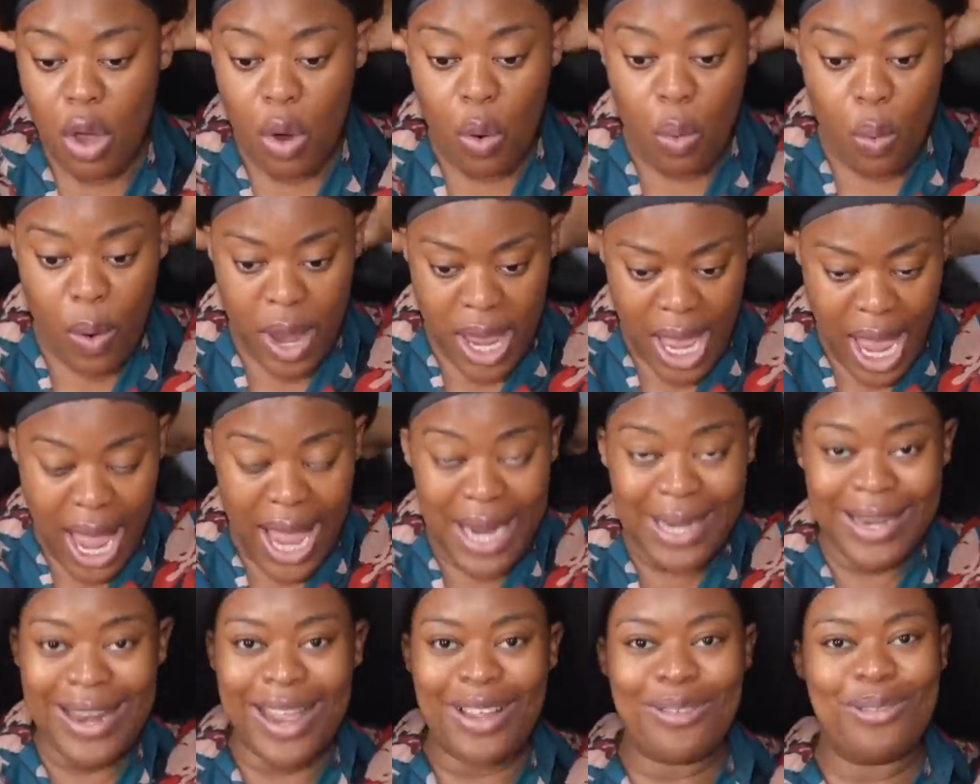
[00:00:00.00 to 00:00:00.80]
we
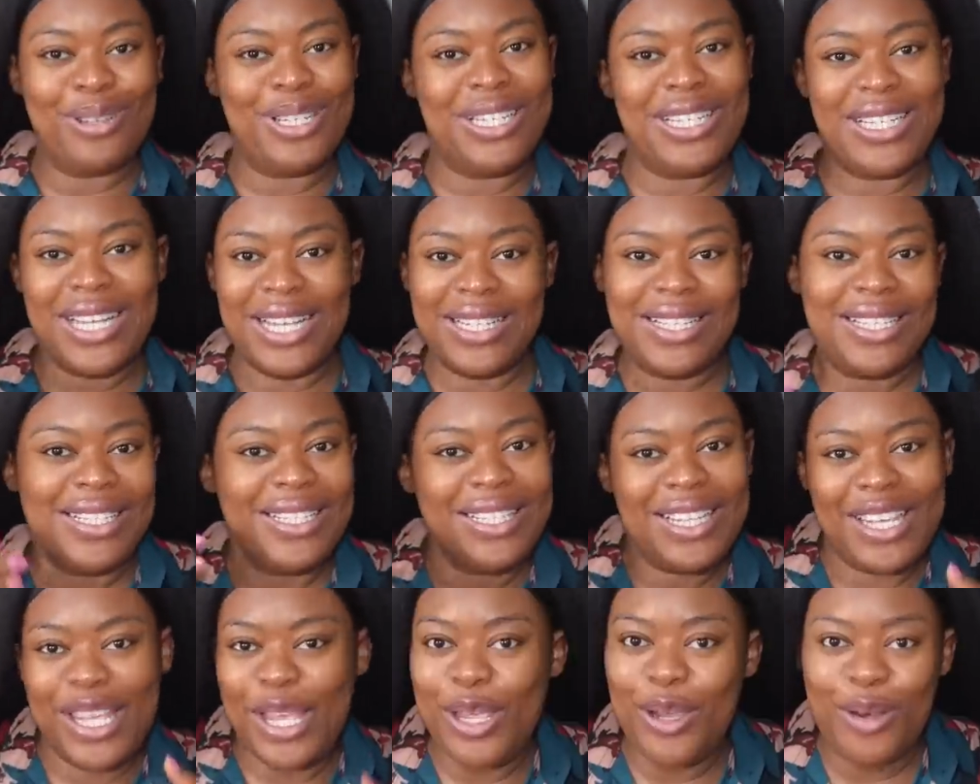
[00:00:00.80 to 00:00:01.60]
are negotiating
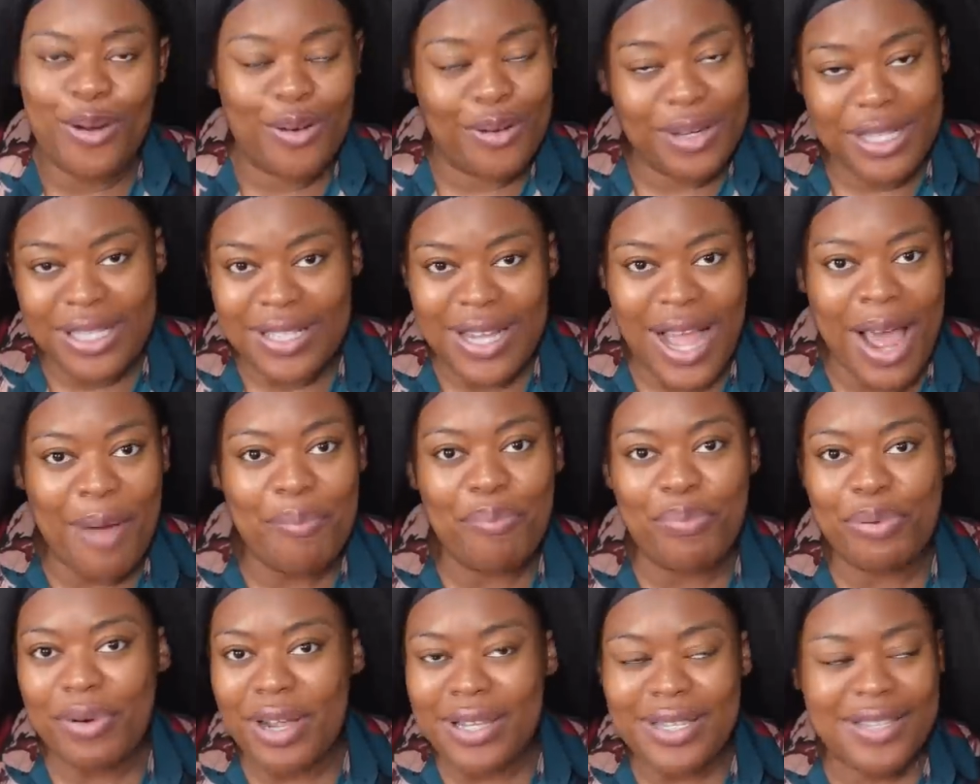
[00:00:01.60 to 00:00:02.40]
the increase.
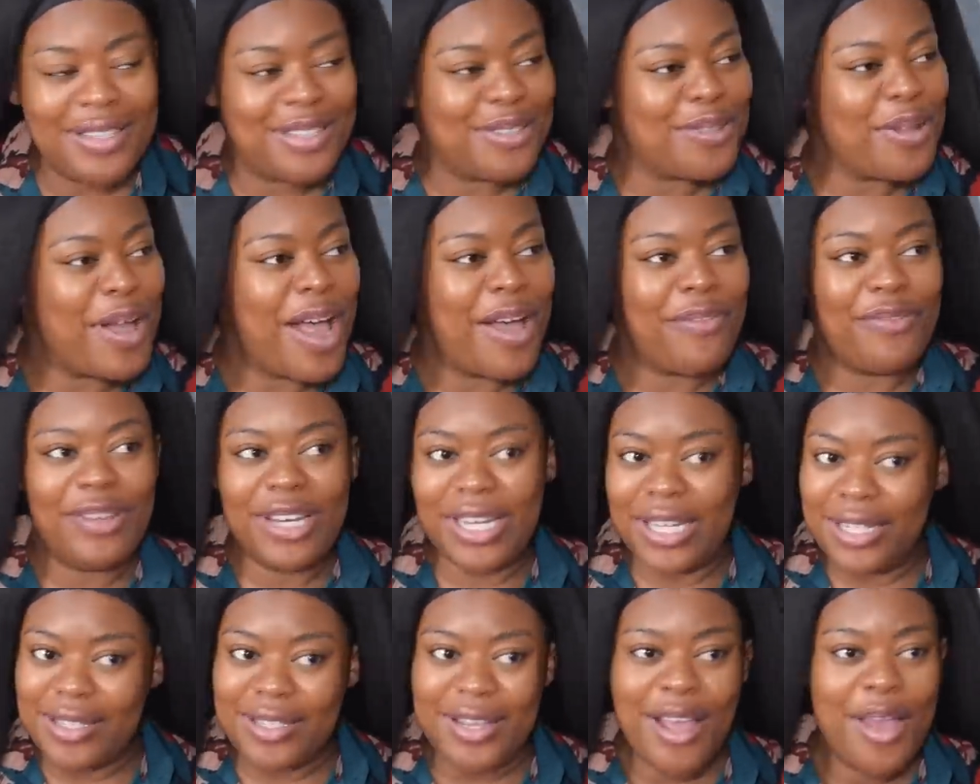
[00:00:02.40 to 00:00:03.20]
And Bros is not
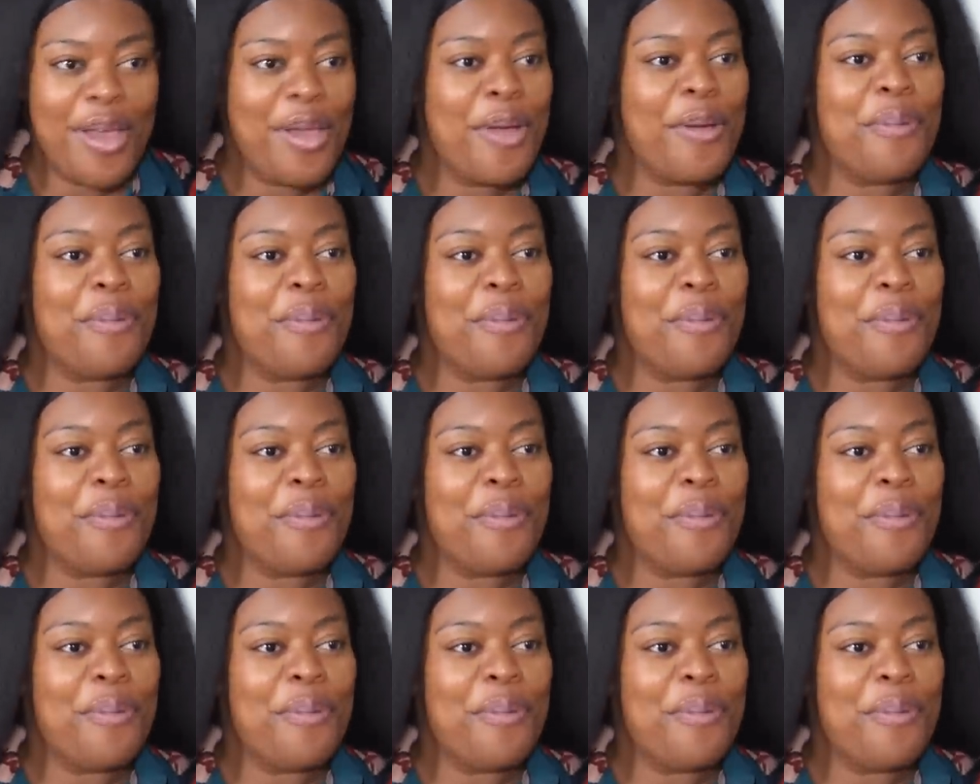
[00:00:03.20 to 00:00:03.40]
having it.